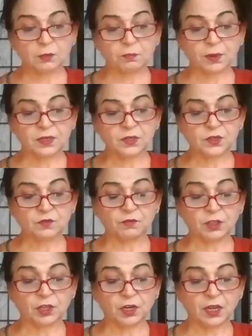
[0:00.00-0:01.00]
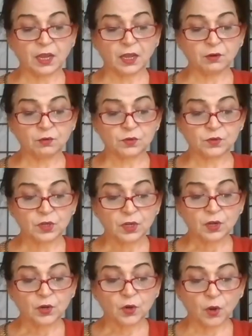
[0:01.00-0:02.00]
the prince with three arrows,
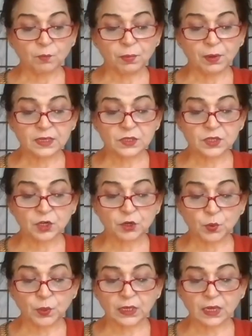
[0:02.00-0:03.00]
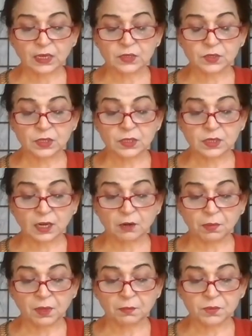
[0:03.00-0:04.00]
complex and quick as
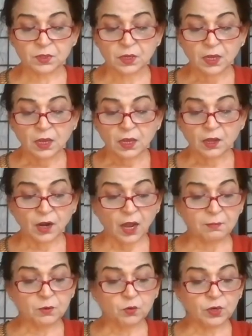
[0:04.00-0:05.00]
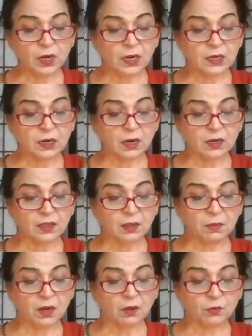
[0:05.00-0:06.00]
sunbeams. Ram could not cut
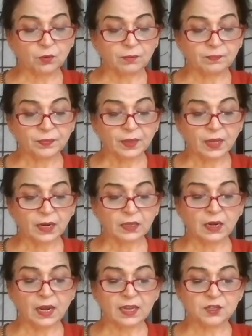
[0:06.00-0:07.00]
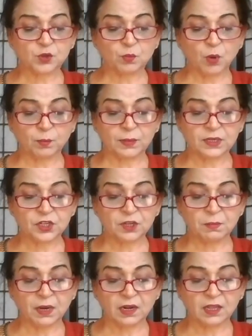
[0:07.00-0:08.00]
them down. At the last moment, he
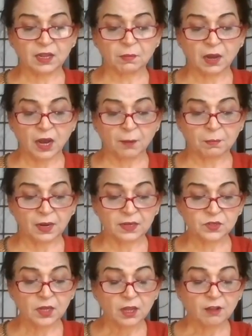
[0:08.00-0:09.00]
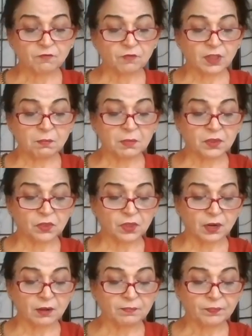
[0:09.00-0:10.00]
made them harmless with a
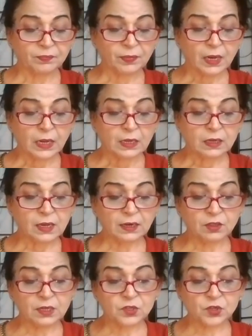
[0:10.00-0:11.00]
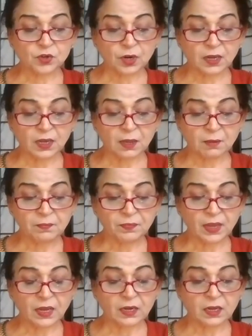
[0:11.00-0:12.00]
mantra. Yet they strung him,
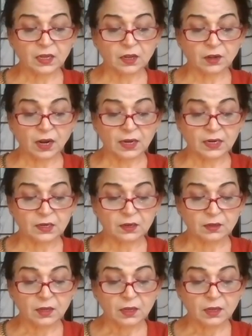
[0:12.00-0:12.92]
and he cried,